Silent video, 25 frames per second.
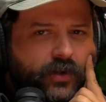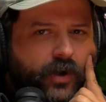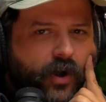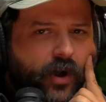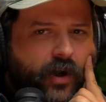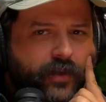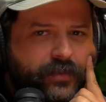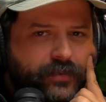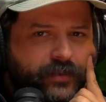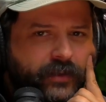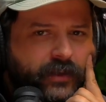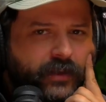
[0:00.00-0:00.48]

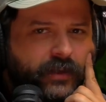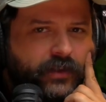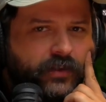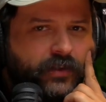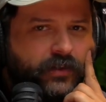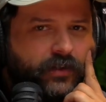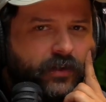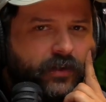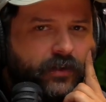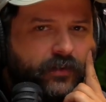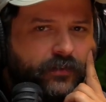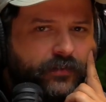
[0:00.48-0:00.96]
I think,
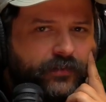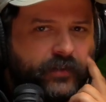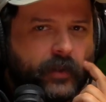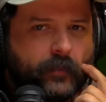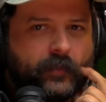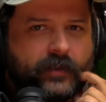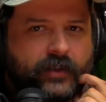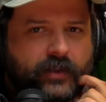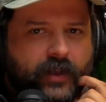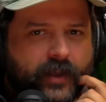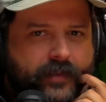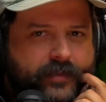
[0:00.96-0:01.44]

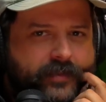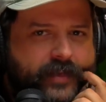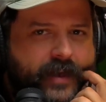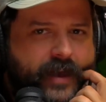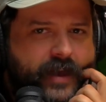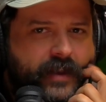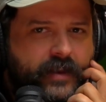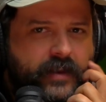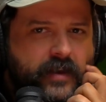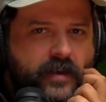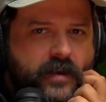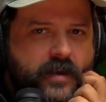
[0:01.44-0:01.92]
something like
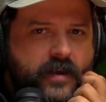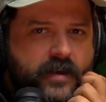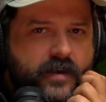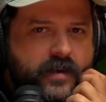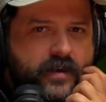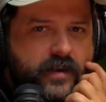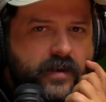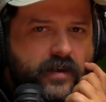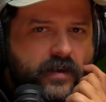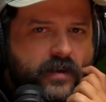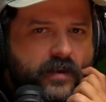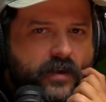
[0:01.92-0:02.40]
that.
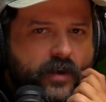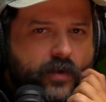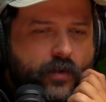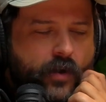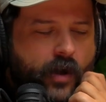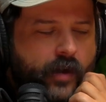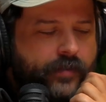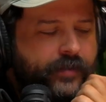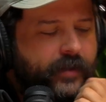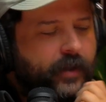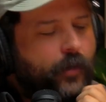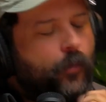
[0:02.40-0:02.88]

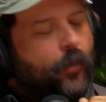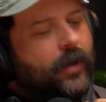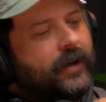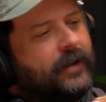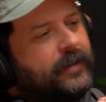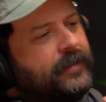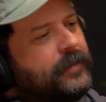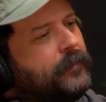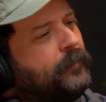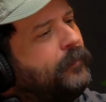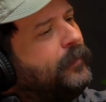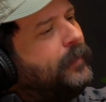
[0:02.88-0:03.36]
I think one
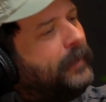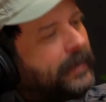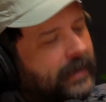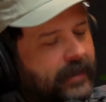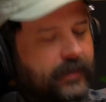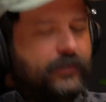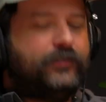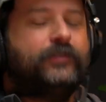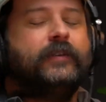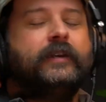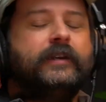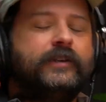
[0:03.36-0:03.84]
of the
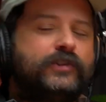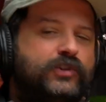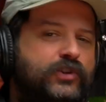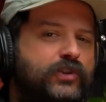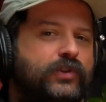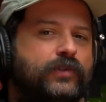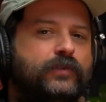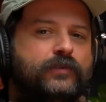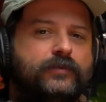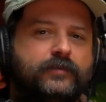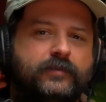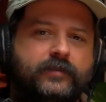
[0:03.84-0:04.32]
biggest
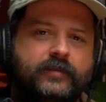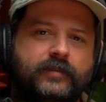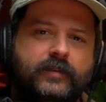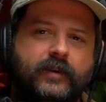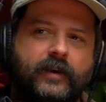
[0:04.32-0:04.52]
issues for